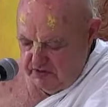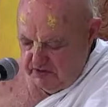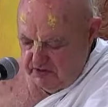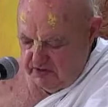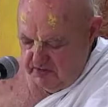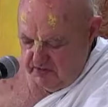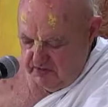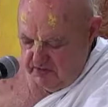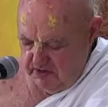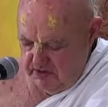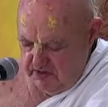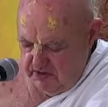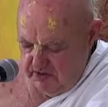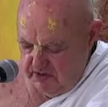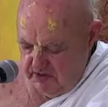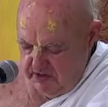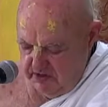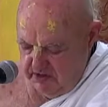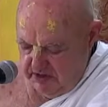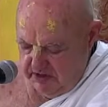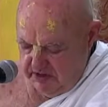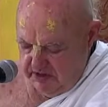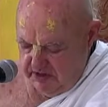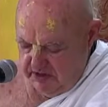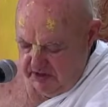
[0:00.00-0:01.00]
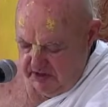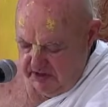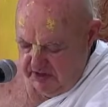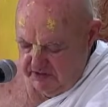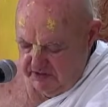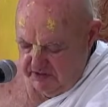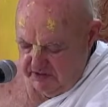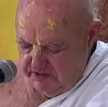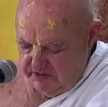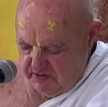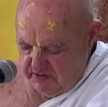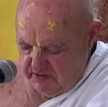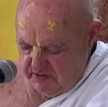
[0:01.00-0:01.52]
So the
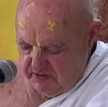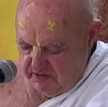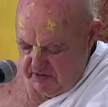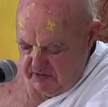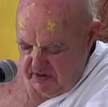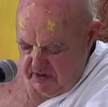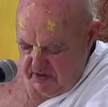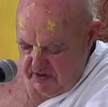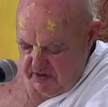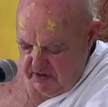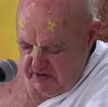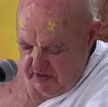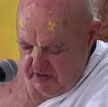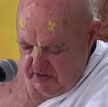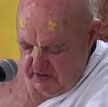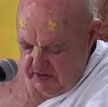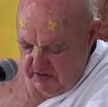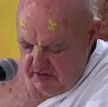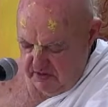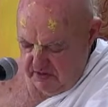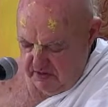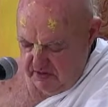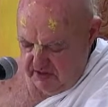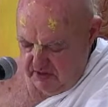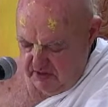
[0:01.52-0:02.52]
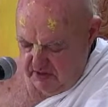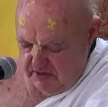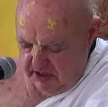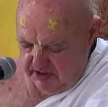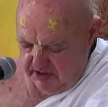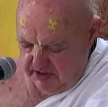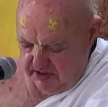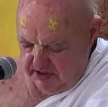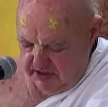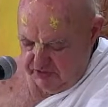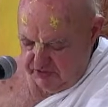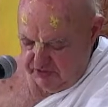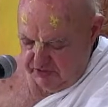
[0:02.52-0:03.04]
kings were
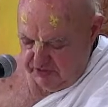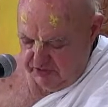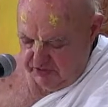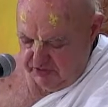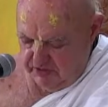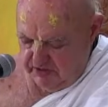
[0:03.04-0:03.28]
had the